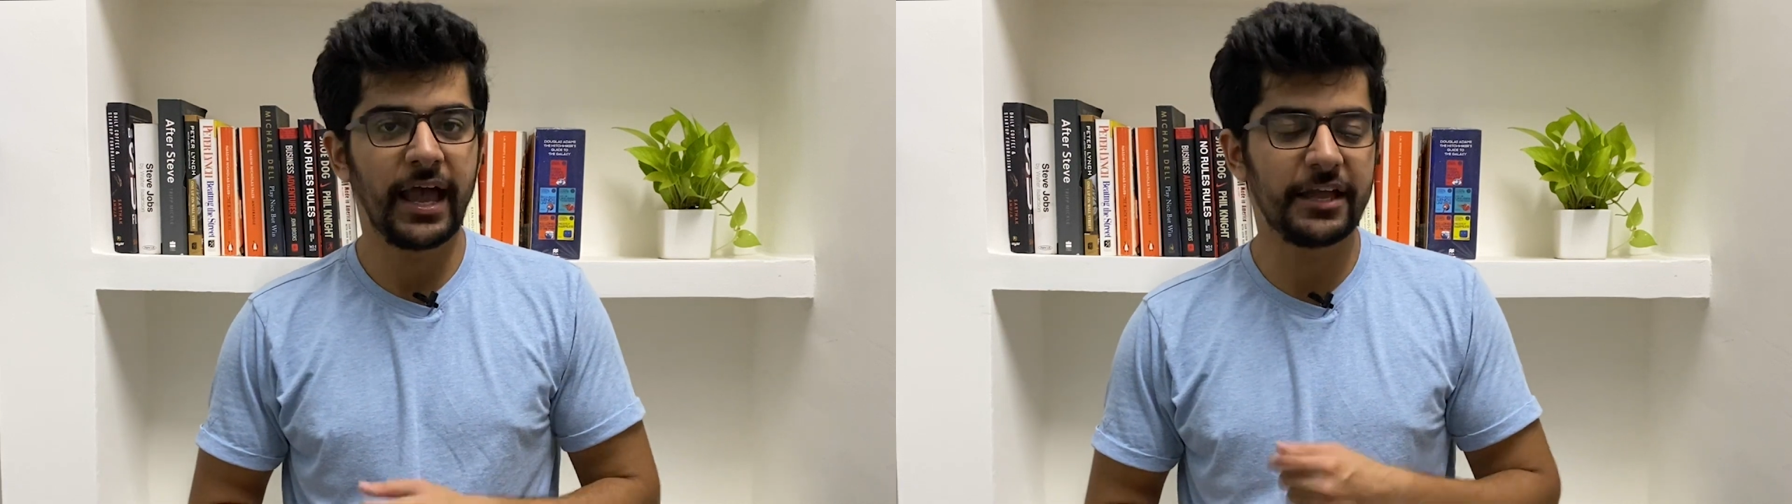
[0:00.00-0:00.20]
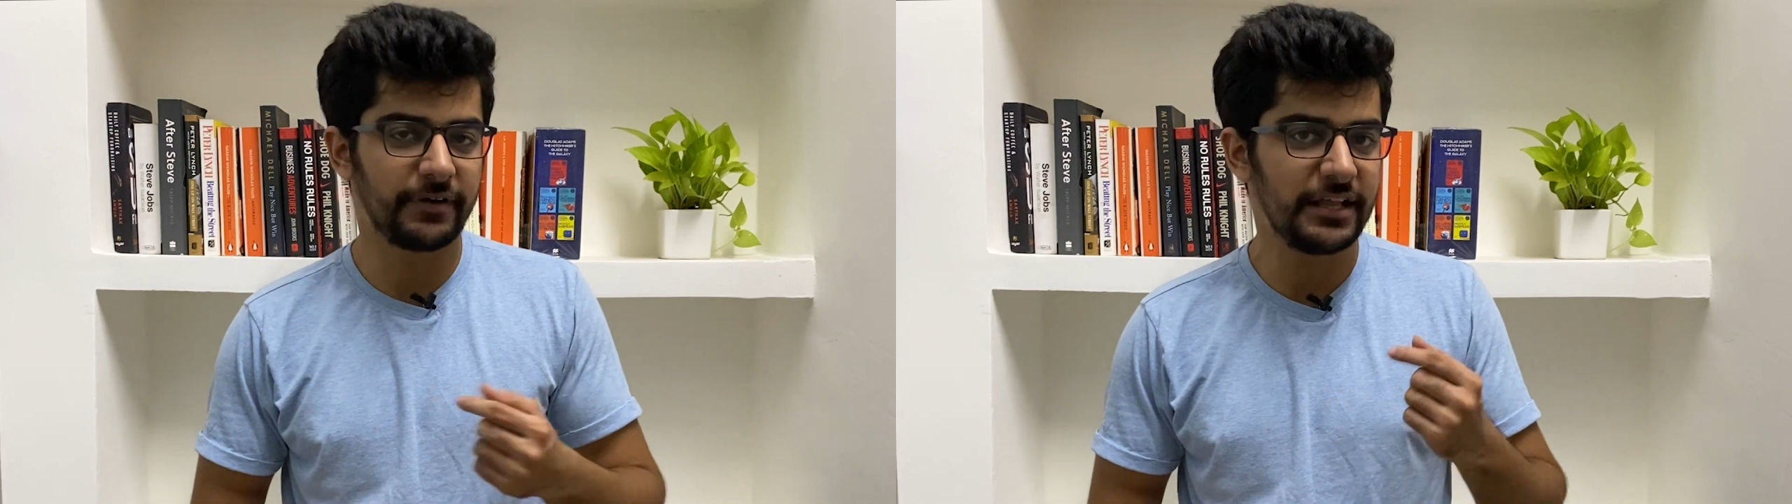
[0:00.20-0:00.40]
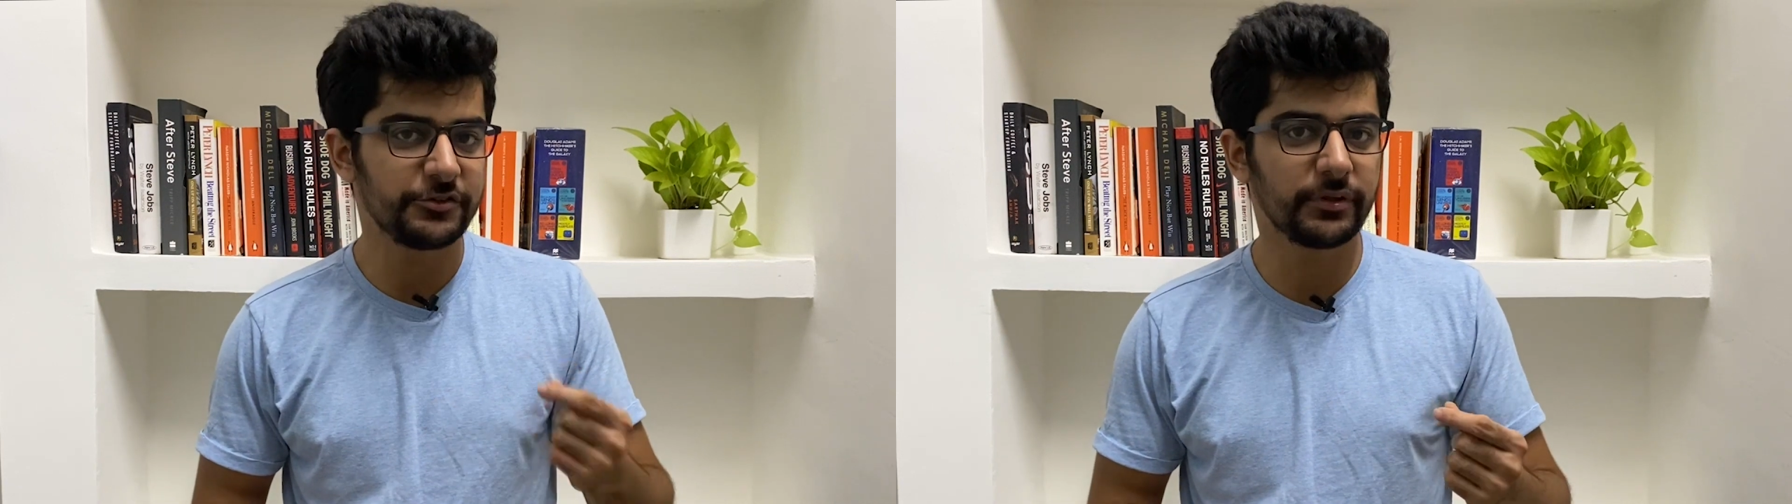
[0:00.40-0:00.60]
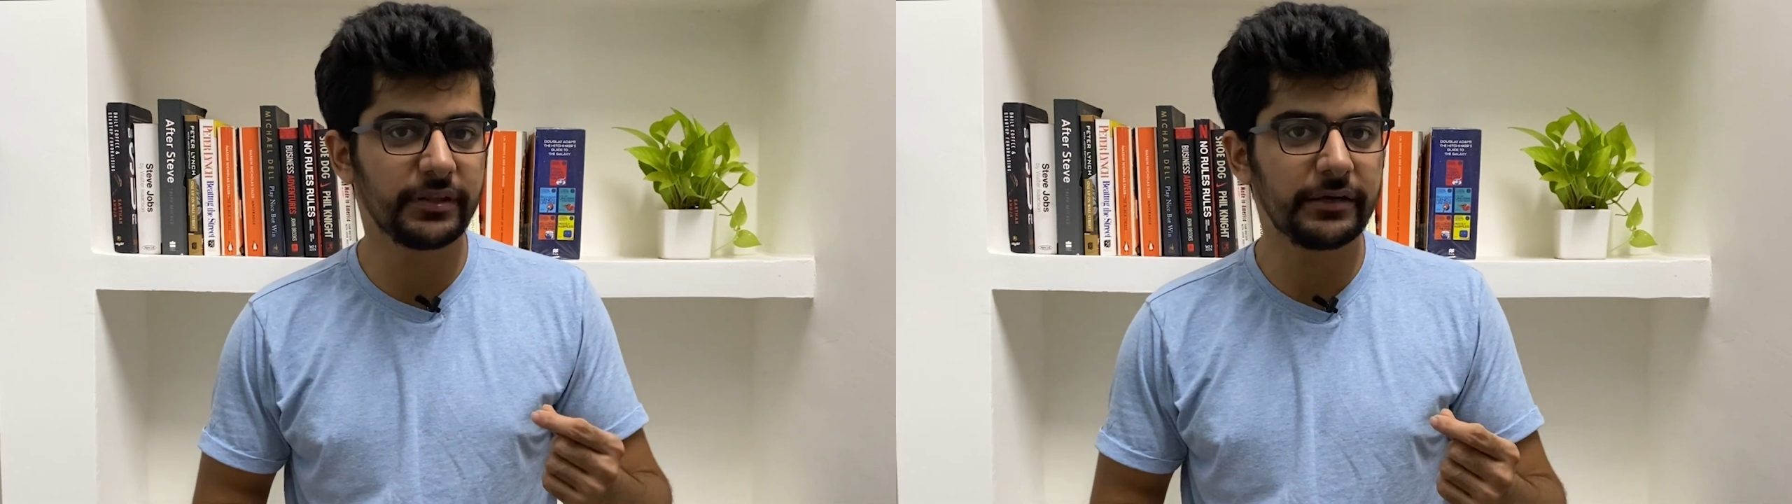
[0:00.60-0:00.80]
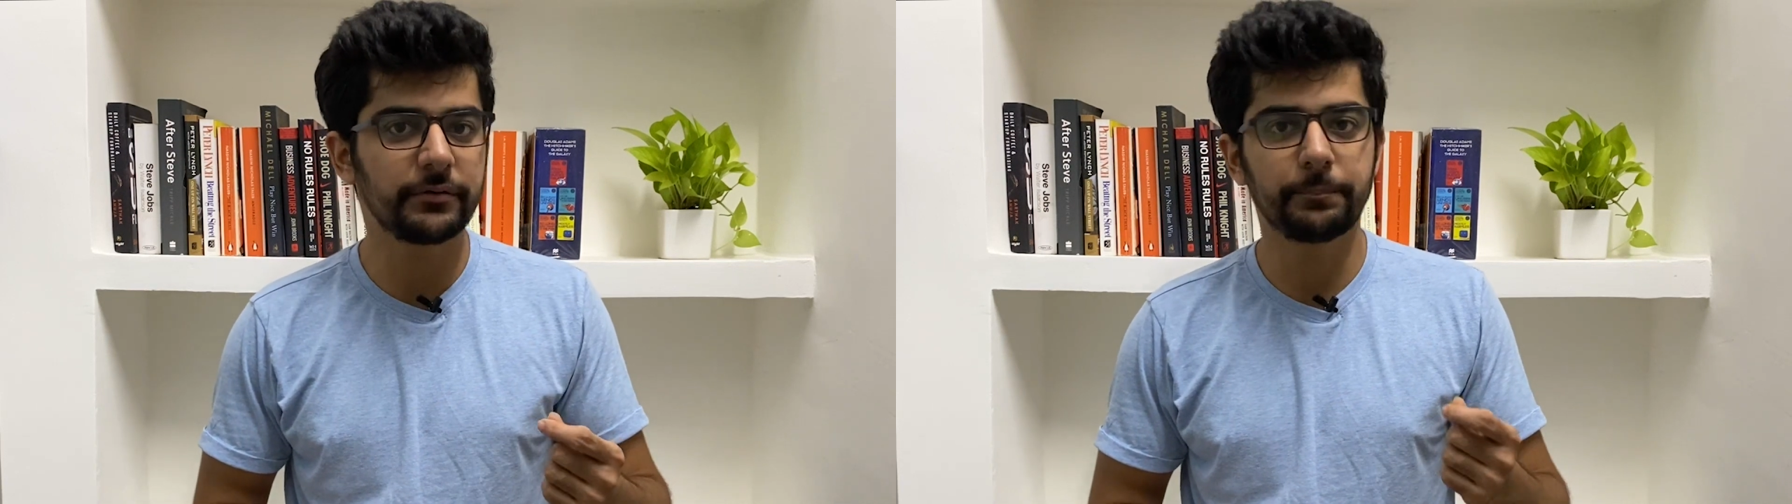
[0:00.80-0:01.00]
And while you are
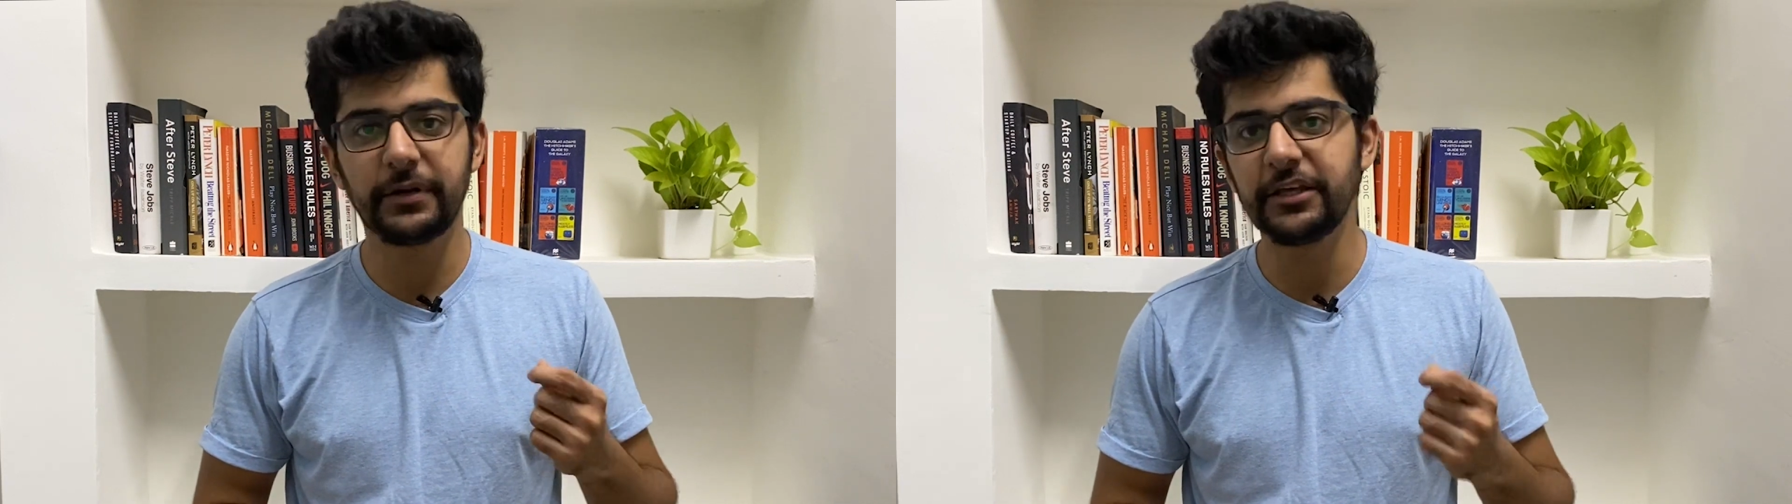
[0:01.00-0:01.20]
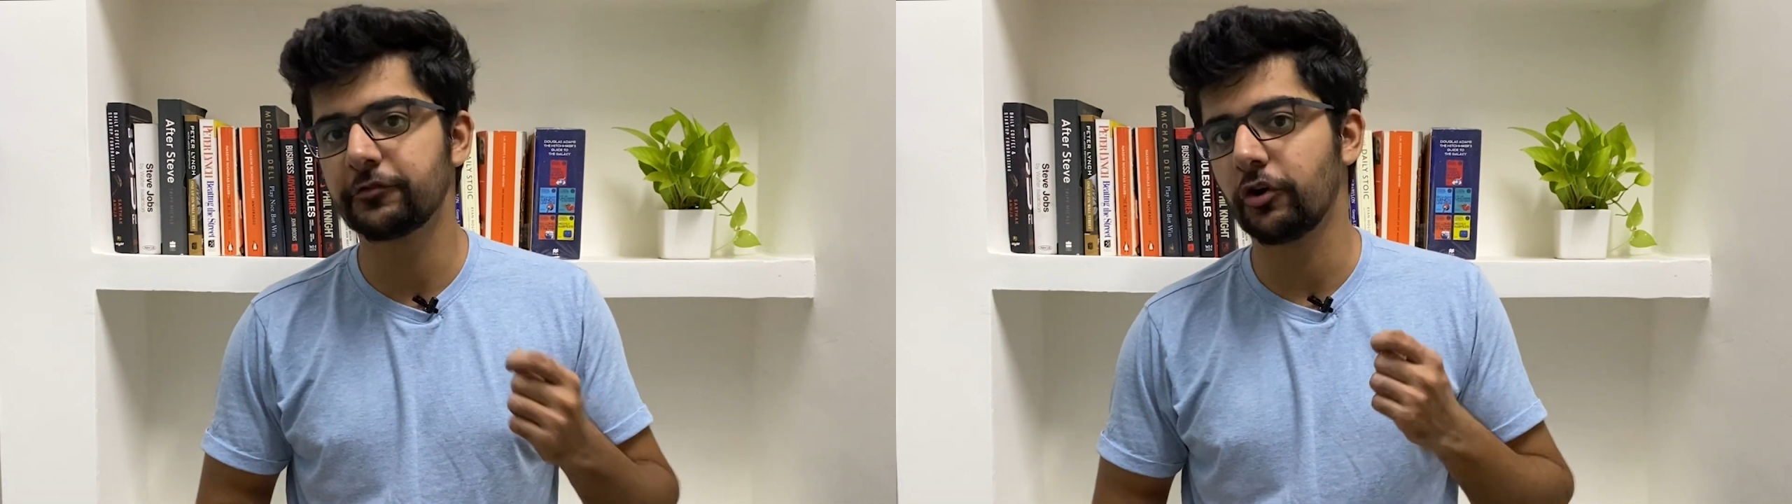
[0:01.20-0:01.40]
there, please